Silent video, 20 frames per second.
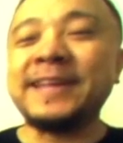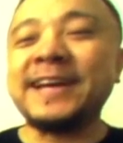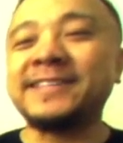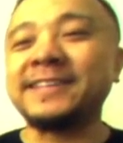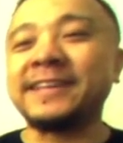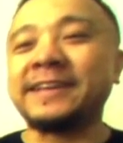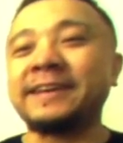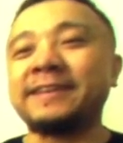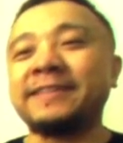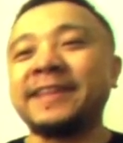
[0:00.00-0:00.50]

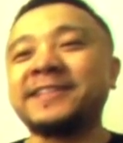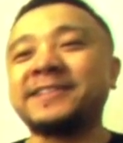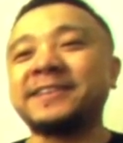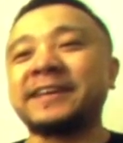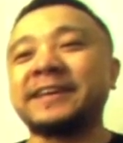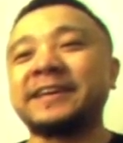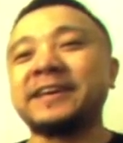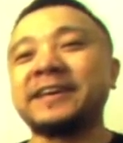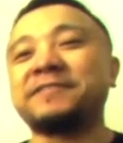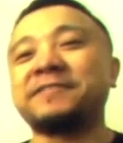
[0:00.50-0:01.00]
that's a
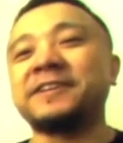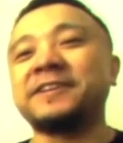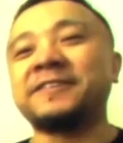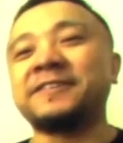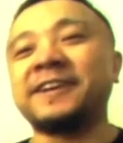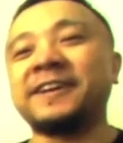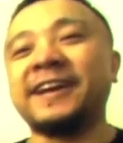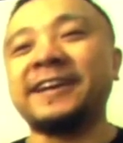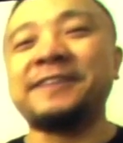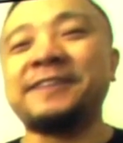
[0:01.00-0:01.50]
given,
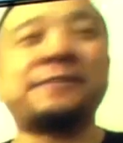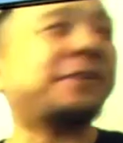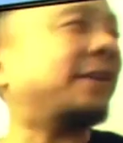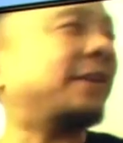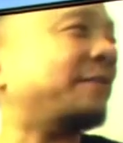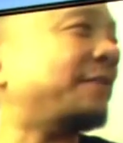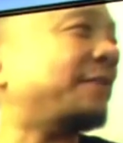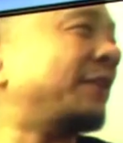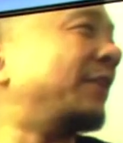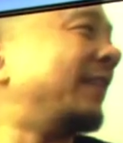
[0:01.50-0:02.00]
right? If you
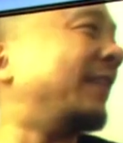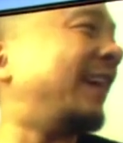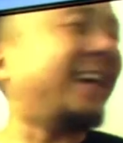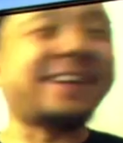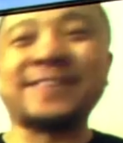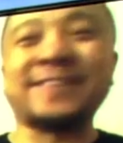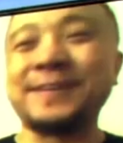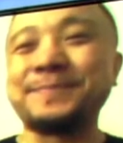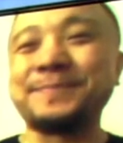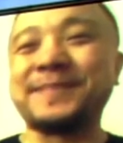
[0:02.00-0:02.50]
don't like
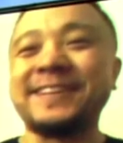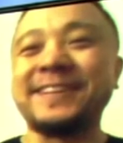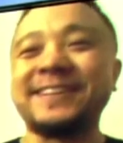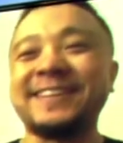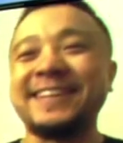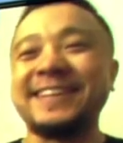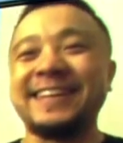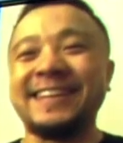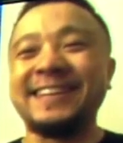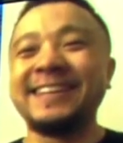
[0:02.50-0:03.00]
crypto,
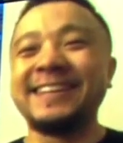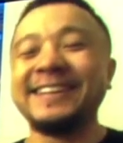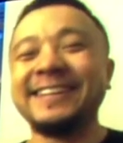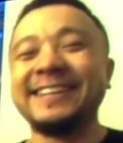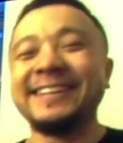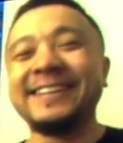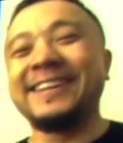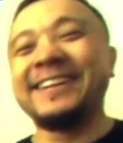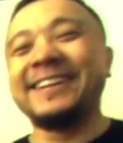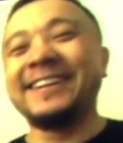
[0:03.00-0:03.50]
then
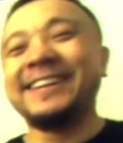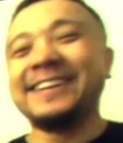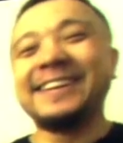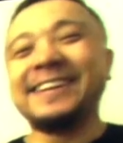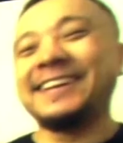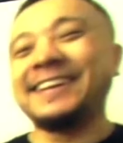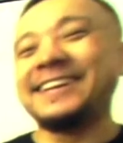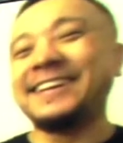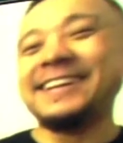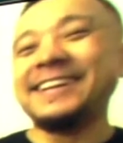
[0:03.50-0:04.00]

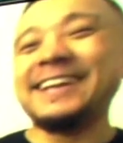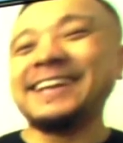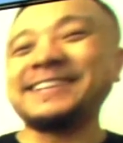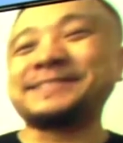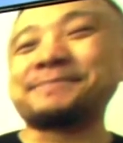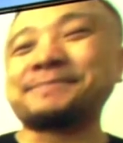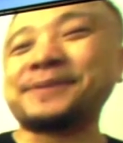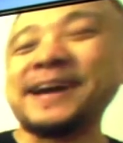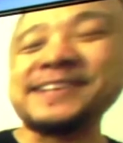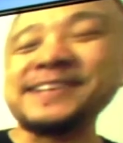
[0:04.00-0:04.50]
that's a
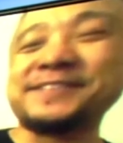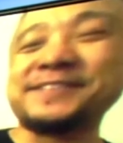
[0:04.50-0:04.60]
price.